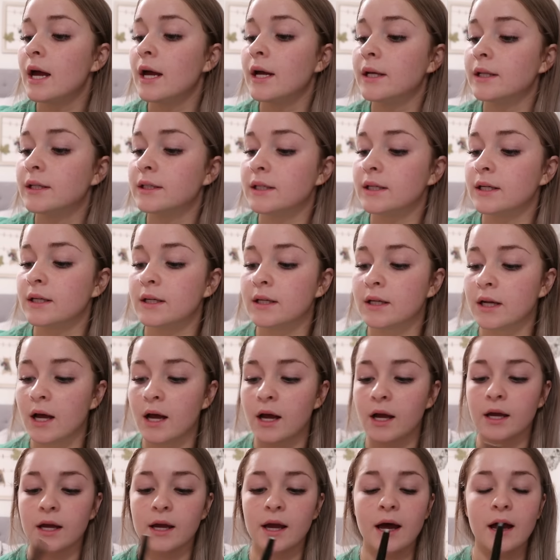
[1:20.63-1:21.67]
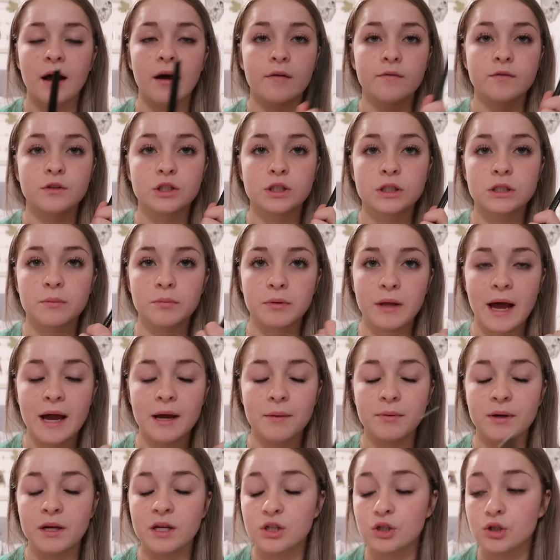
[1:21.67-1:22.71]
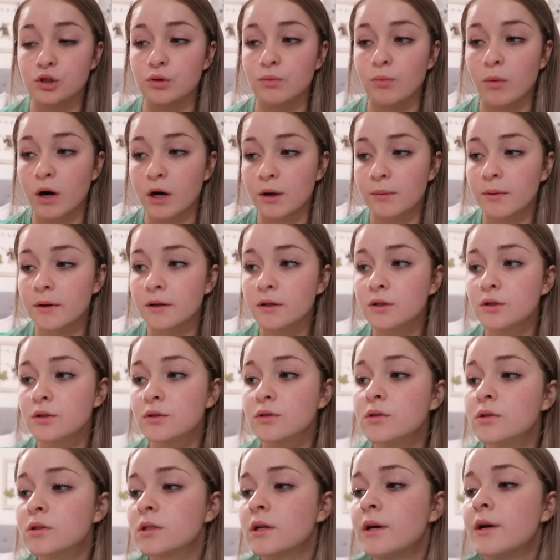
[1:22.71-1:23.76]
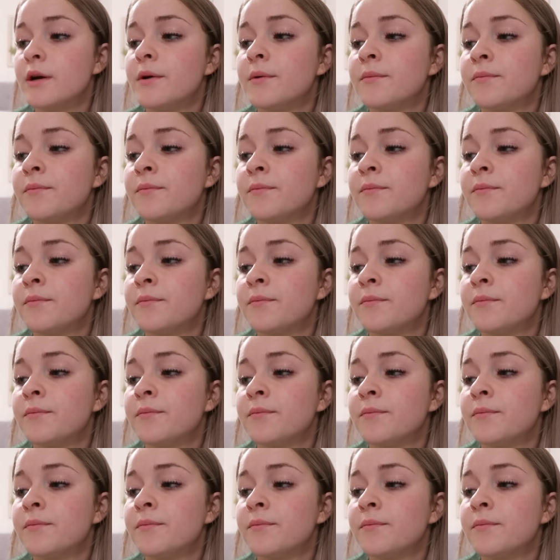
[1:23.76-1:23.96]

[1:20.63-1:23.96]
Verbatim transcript: And then I have just a black pin to mark my nose.